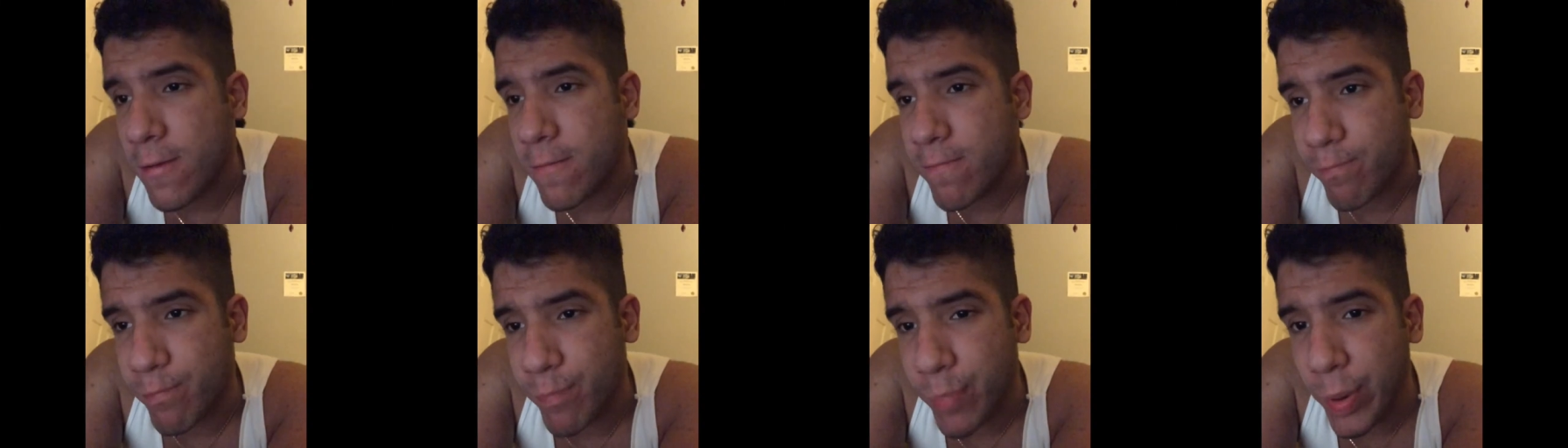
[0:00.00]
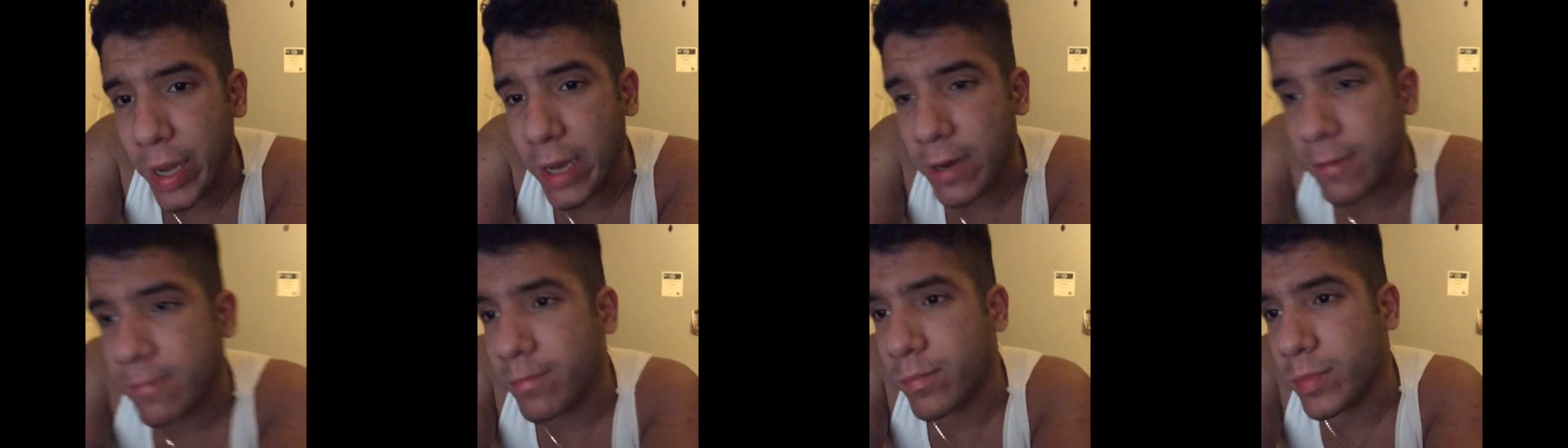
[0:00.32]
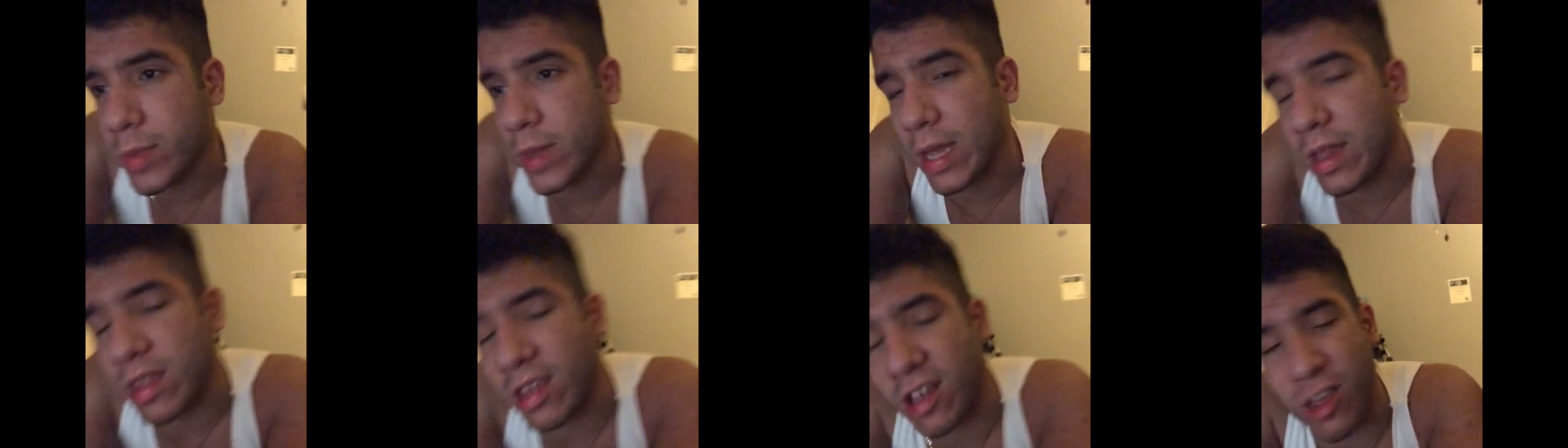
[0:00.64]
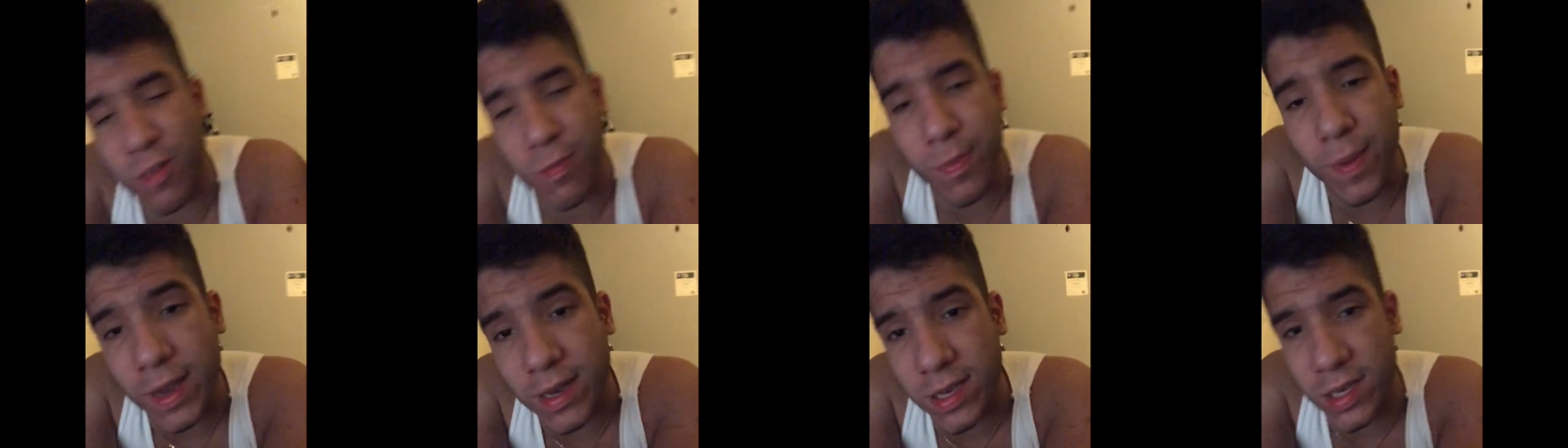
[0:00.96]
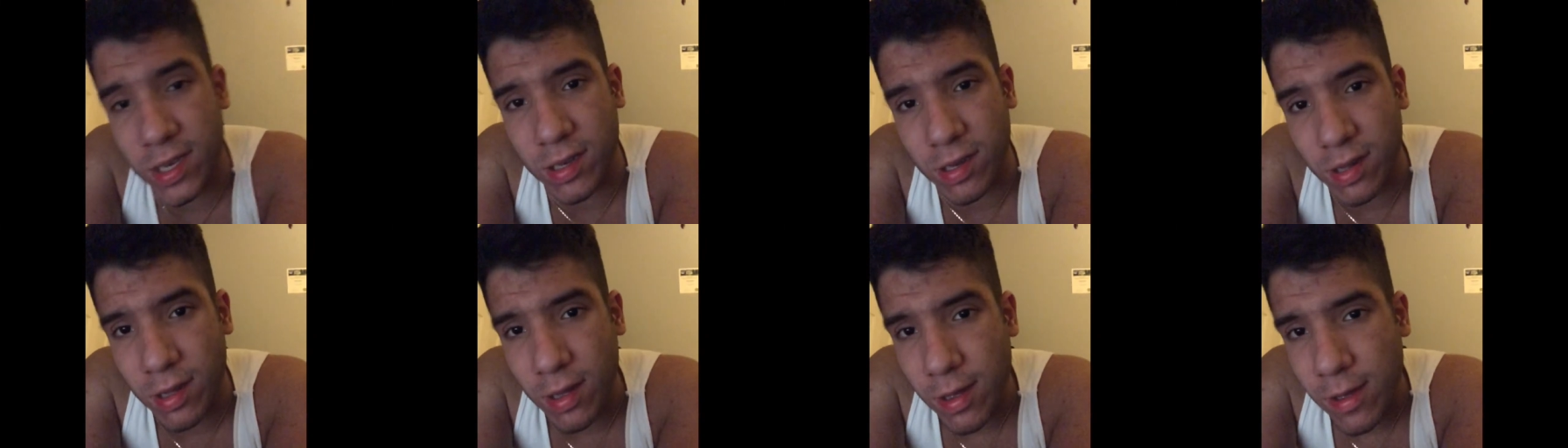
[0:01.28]
but that's
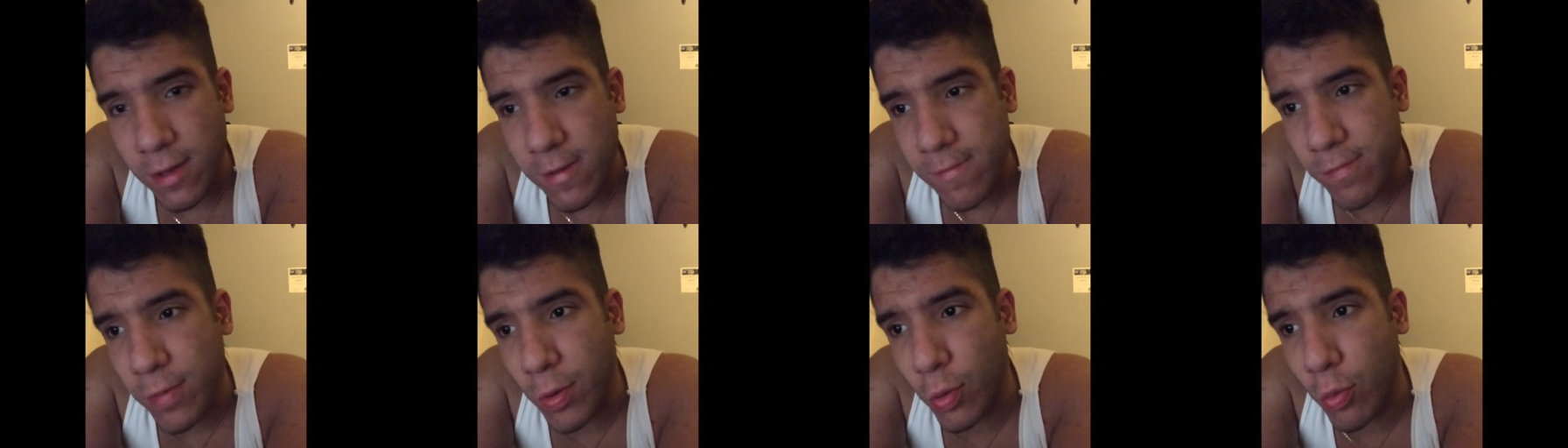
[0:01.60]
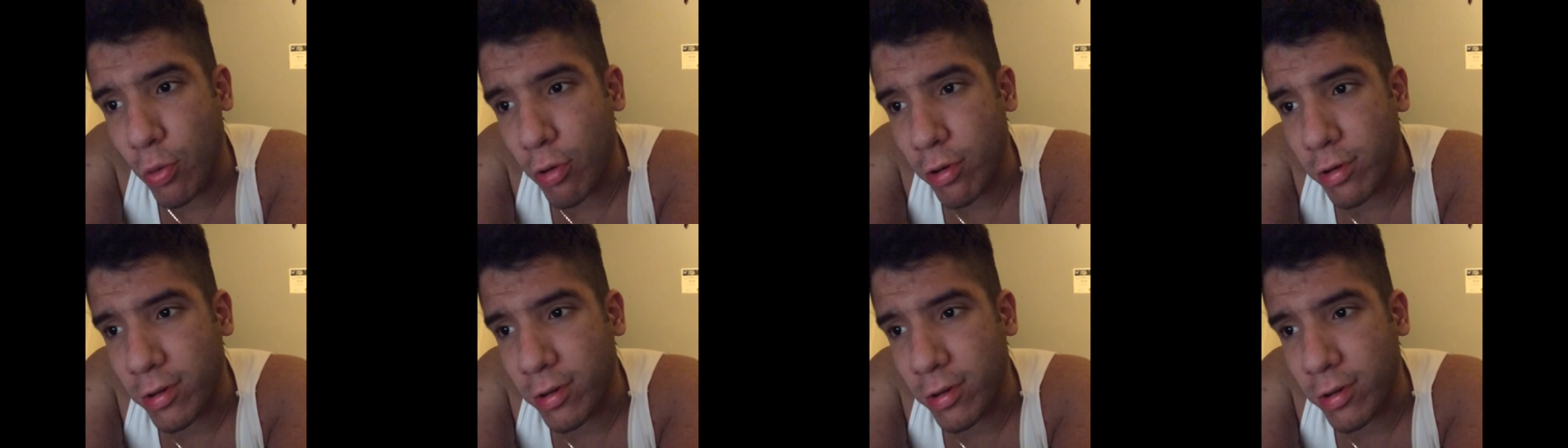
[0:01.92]
expected. But we're